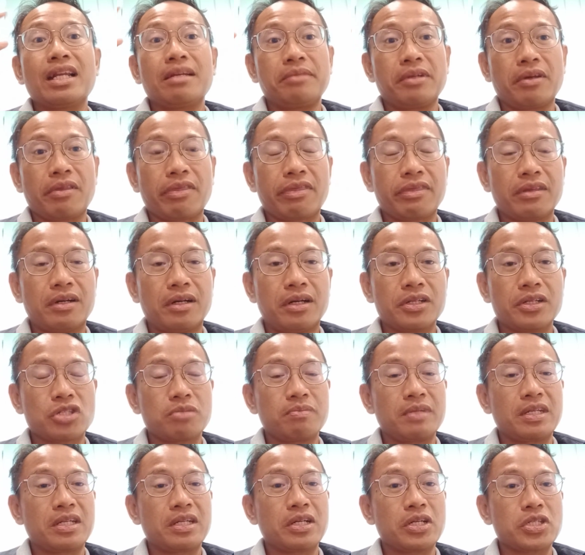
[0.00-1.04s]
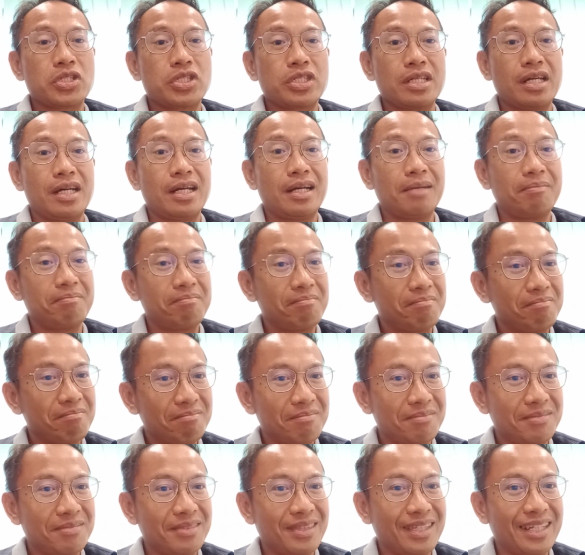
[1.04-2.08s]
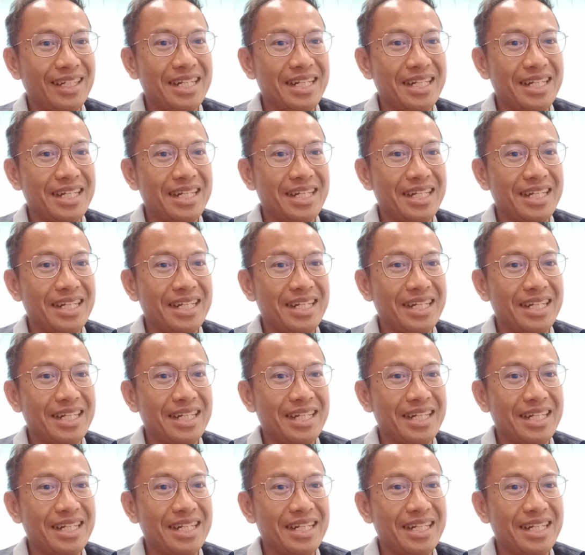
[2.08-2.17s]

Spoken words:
your thoughts because the